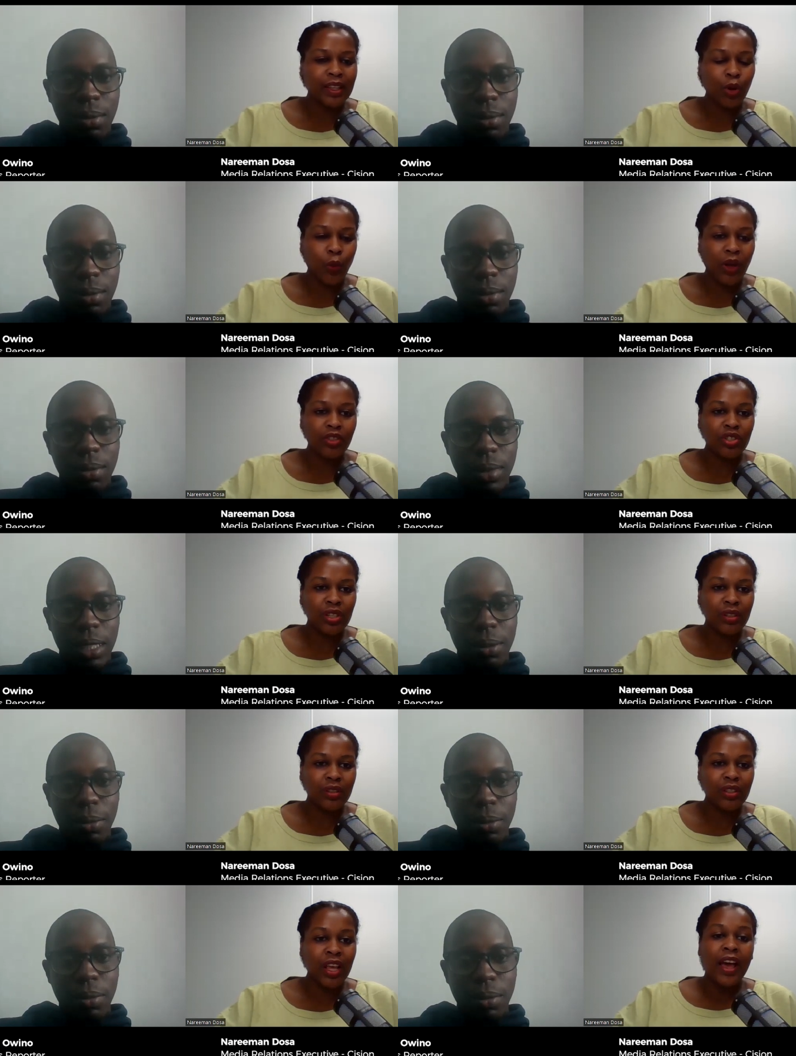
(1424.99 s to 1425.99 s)

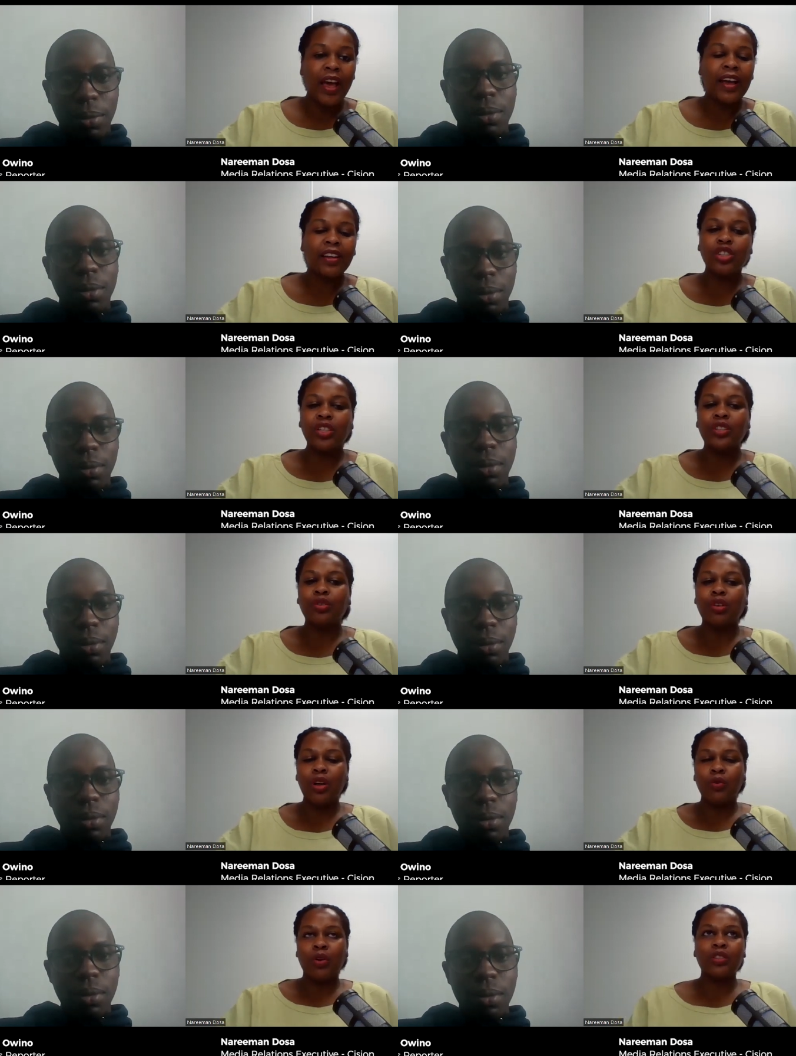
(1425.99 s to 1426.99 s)
Speaker 1: questions actually no
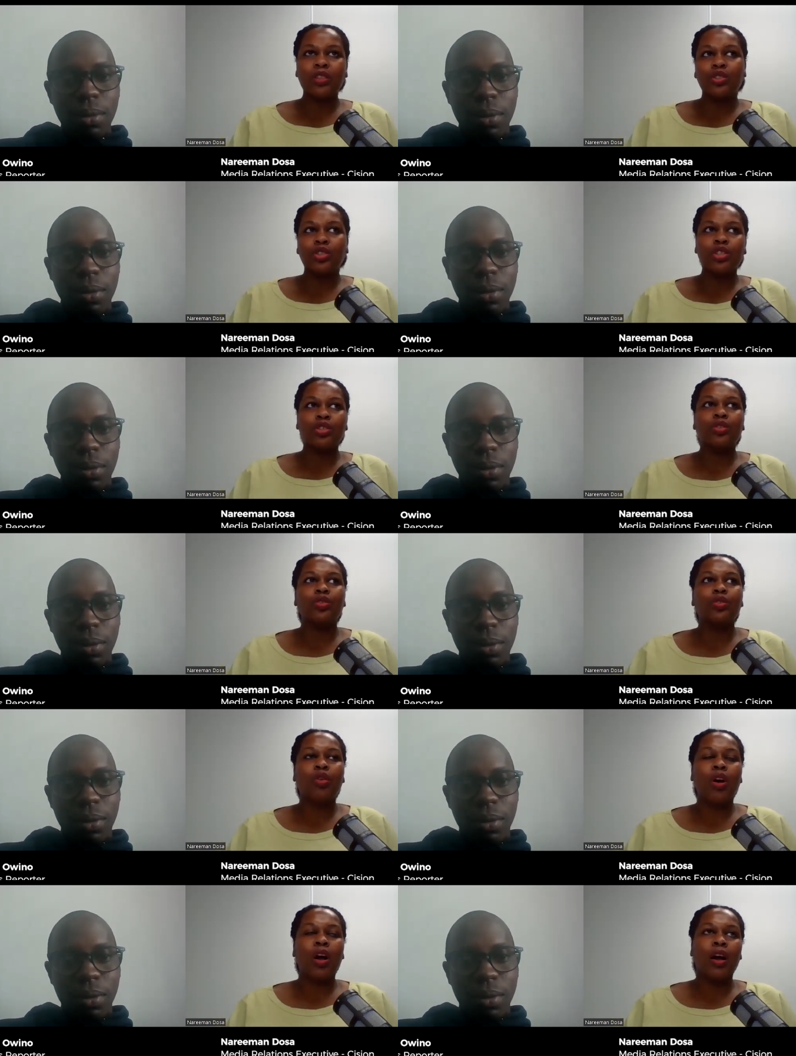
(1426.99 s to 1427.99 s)
i wanted
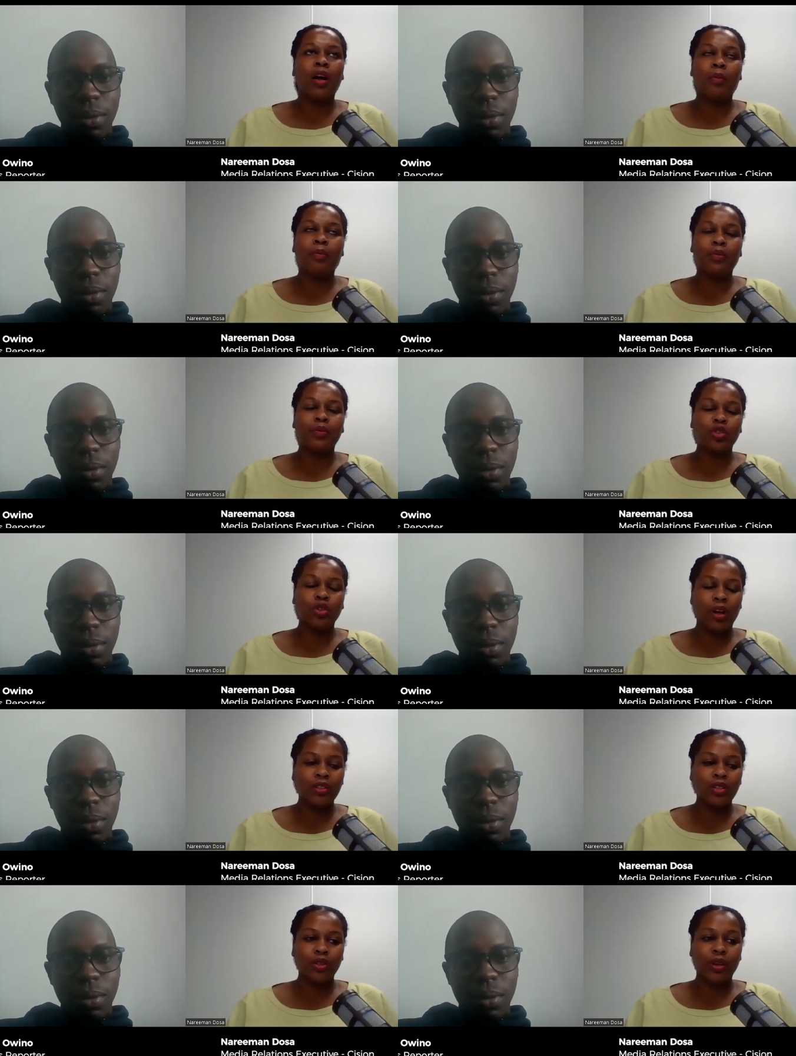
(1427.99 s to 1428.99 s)
to um to
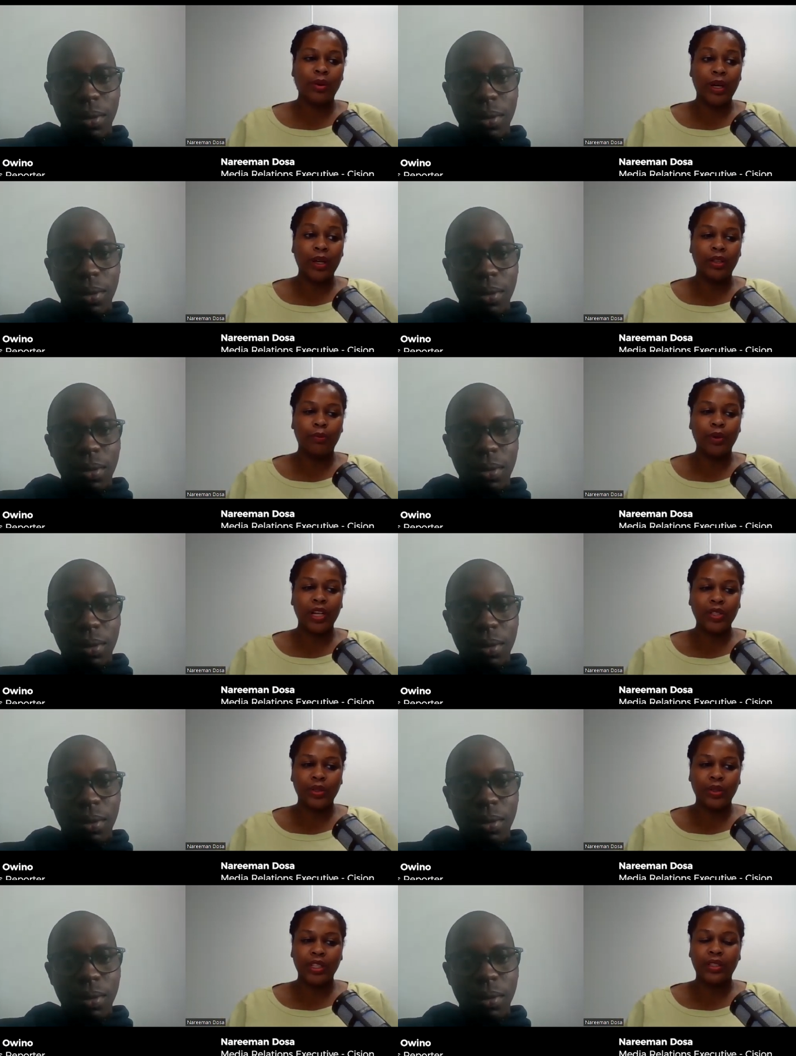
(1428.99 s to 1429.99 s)
ask you about the
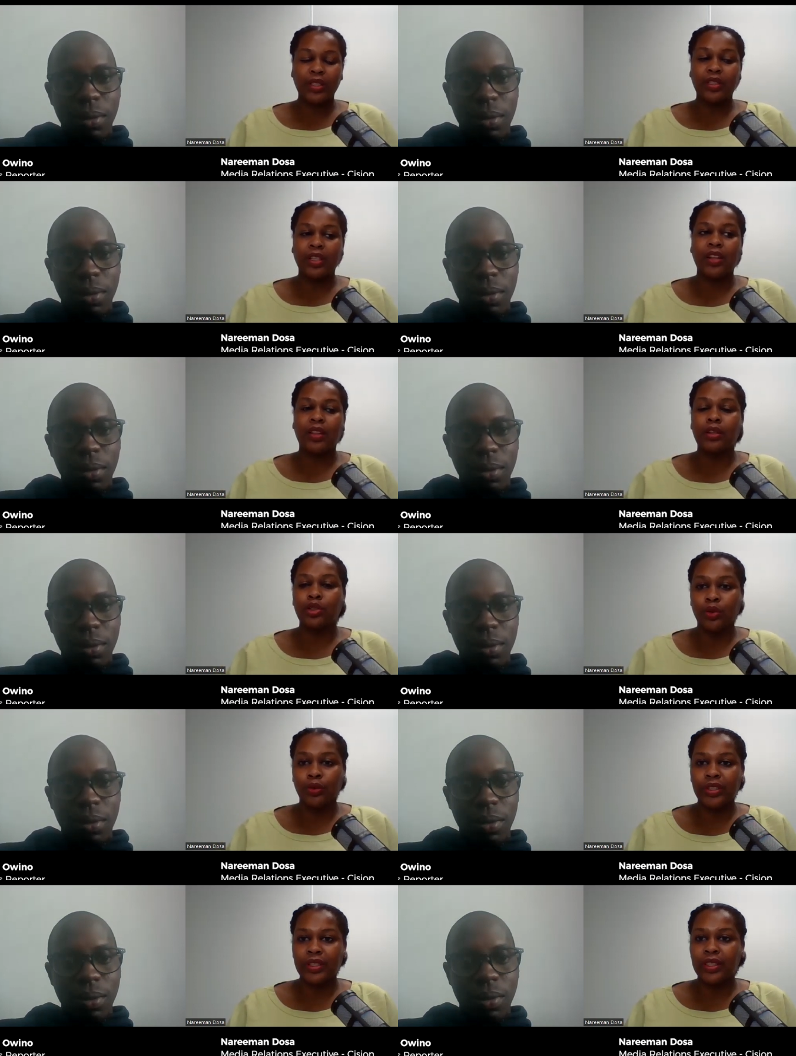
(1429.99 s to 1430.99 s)
press releases and the
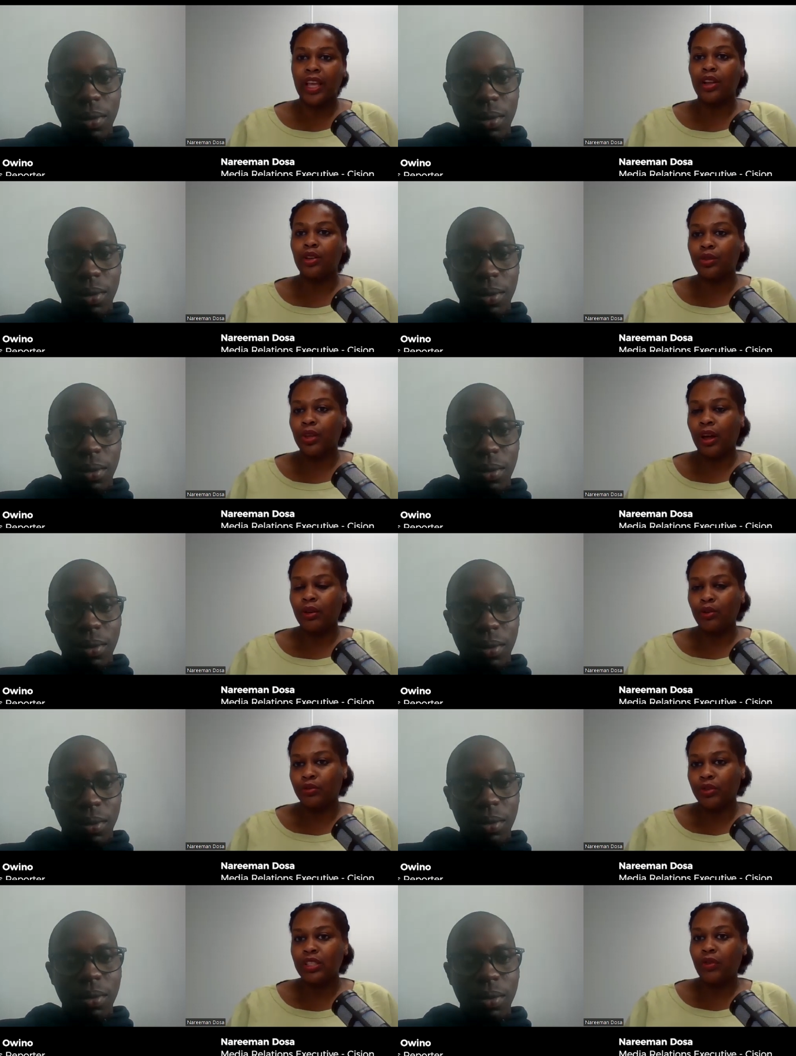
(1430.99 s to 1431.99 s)
sources that you, that you
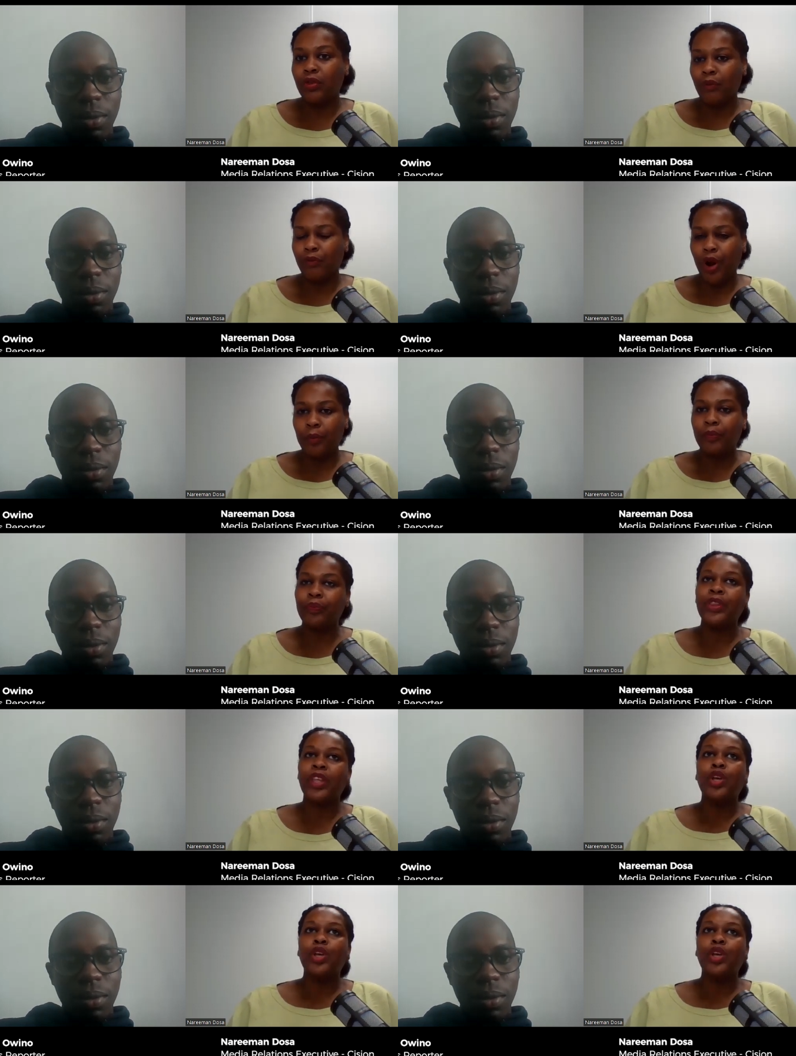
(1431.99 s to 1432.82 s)
receive them from